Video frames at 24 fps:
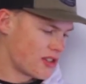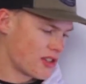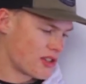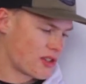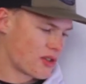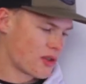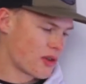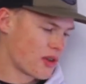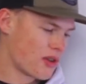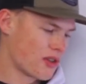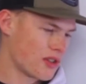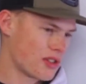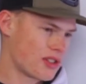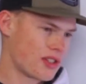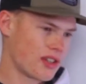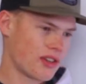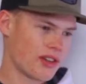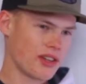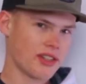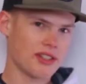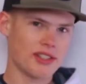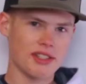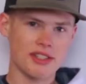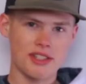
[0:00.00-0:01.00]
the Toyota
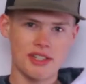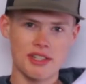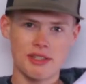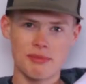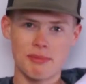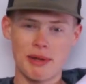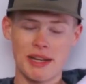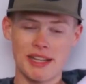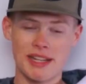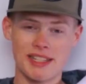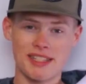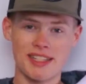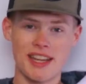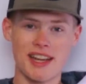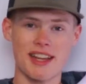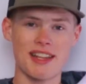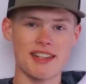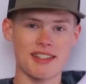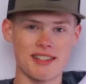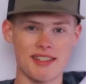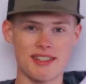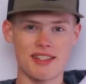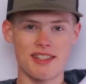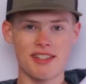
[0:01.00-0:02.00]
Series. This is my
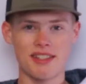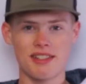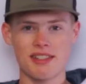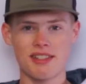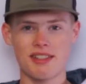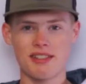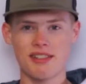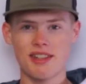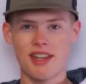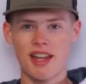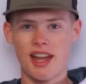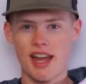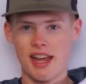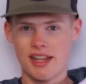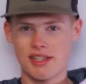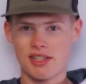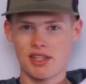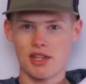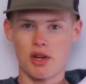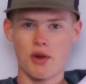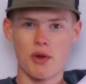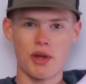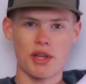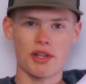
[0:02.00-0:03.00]
second season as a
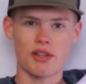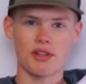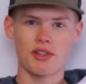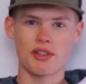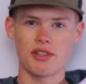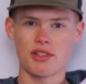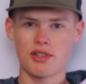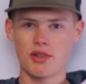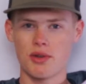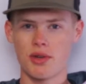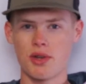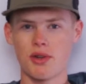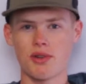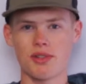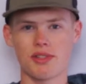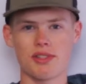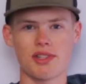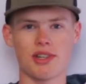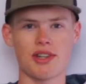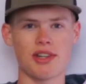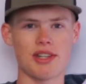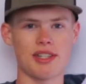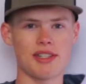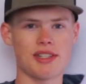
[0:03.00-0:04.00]
co-angler in the Toyota
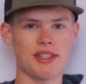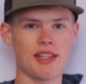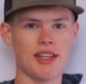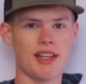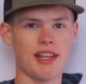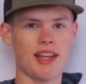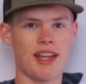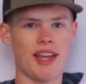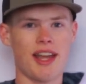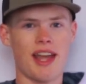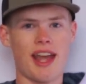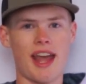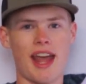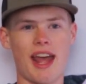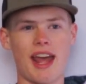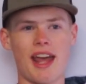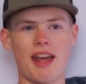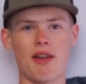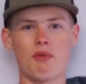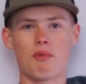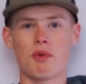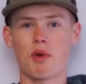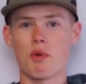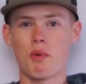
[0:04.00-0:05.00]
Series,
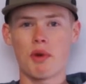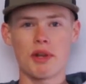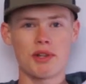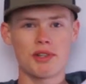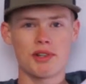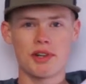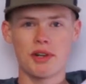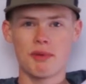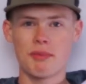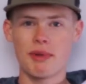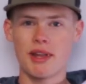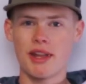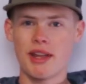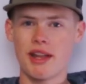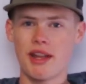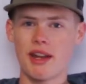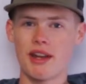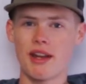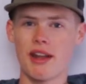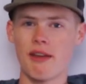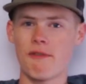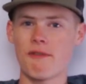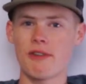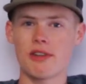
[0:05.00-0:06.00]
and we're one tournament
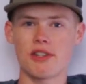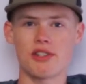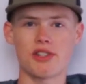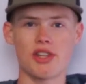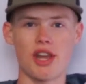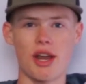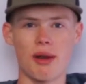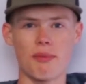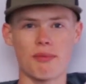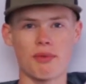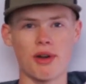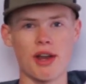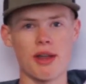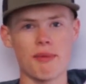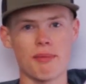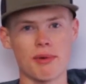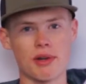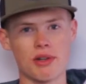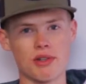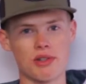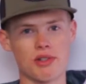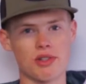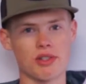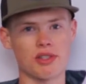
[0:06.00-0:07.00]
in. I fished Sam
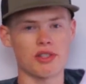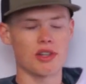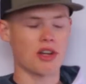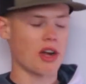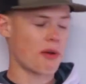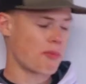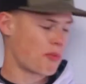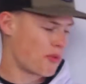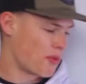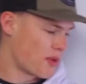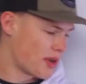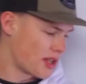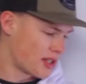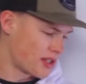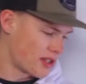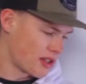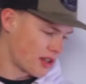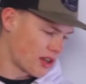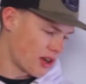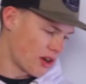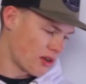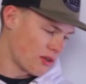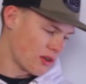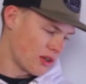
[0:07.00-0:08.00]
Rayburn just a couple weeks
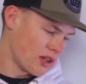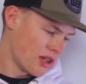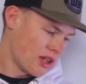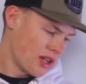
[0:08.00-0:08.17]
ago.